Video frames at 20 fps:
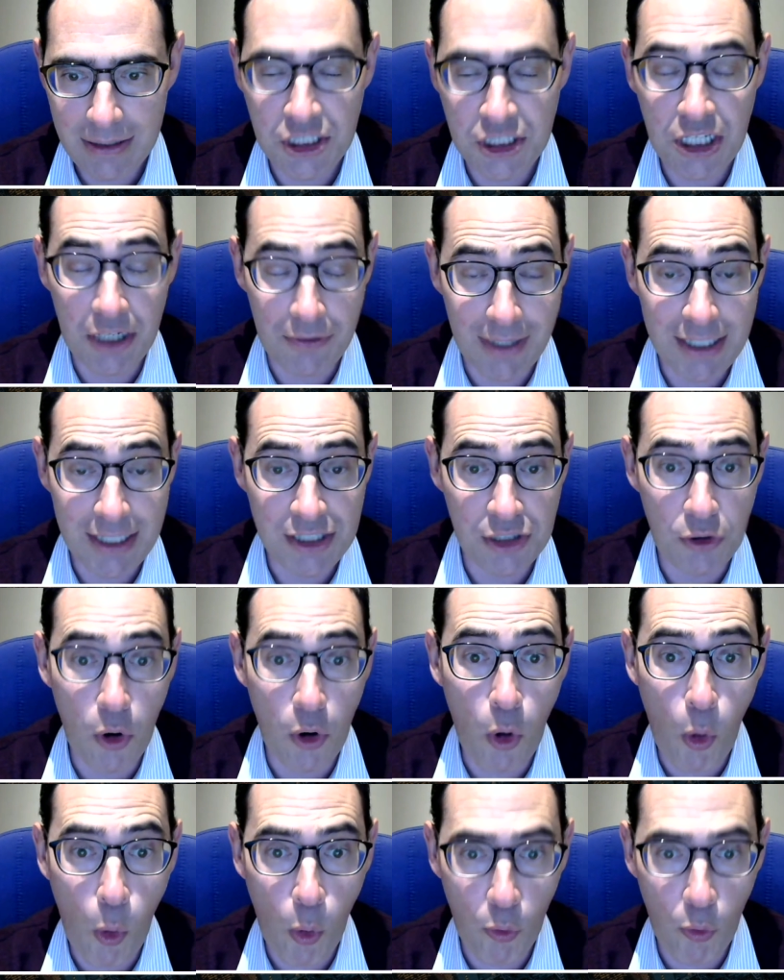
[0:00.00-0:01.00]
generates an
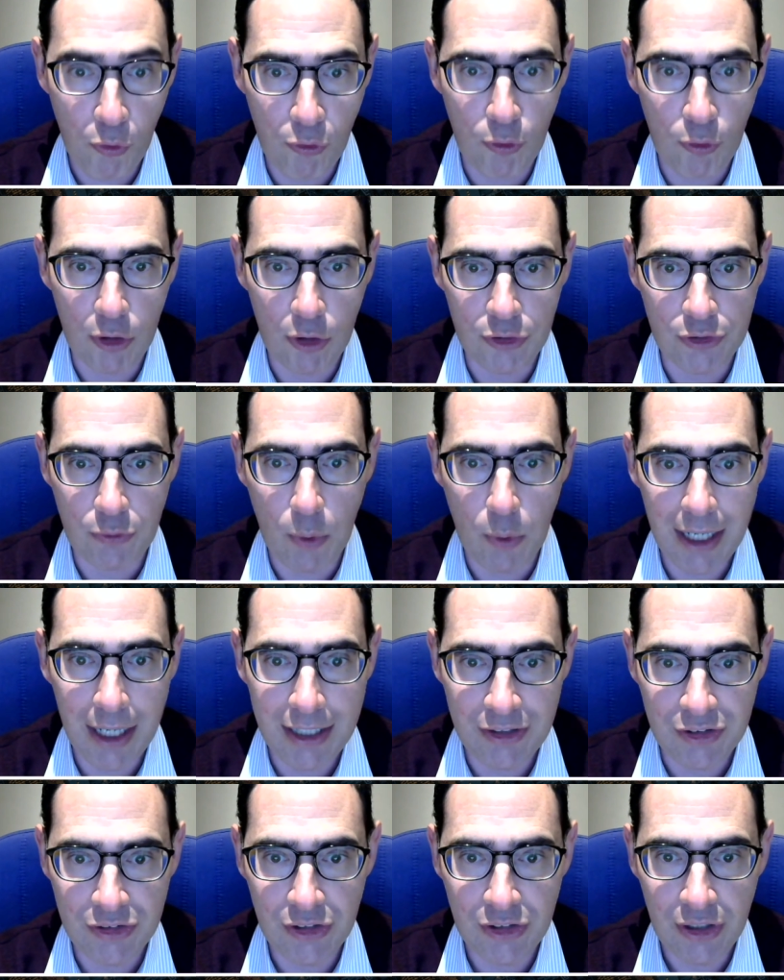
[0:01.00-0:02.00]
awful lot of
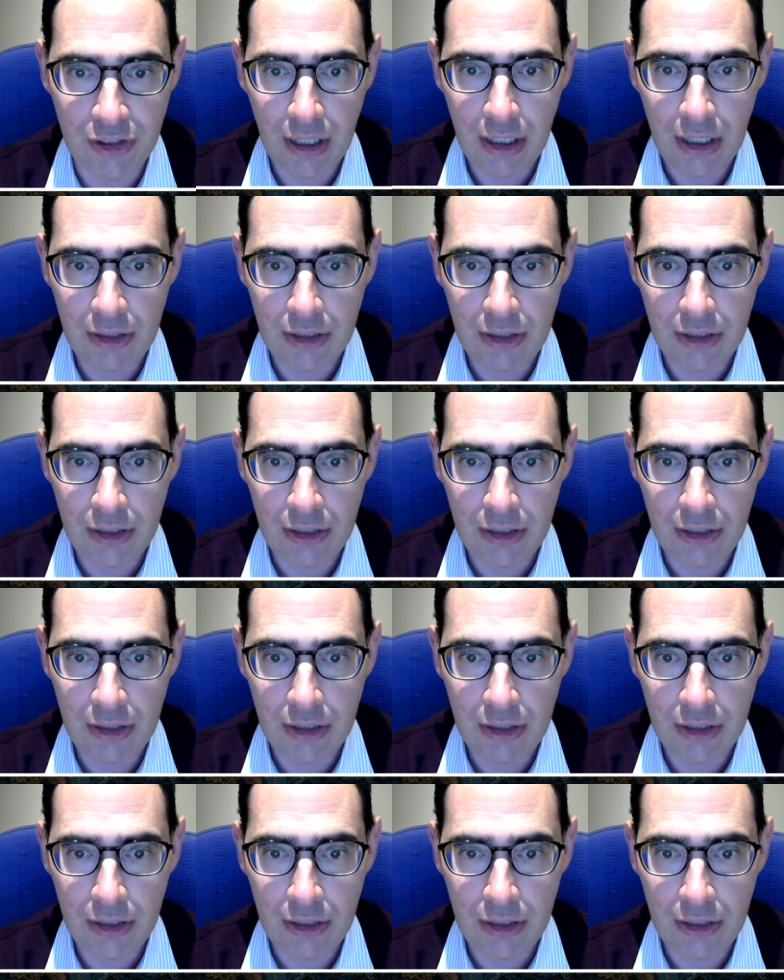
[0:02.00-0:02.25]
waste.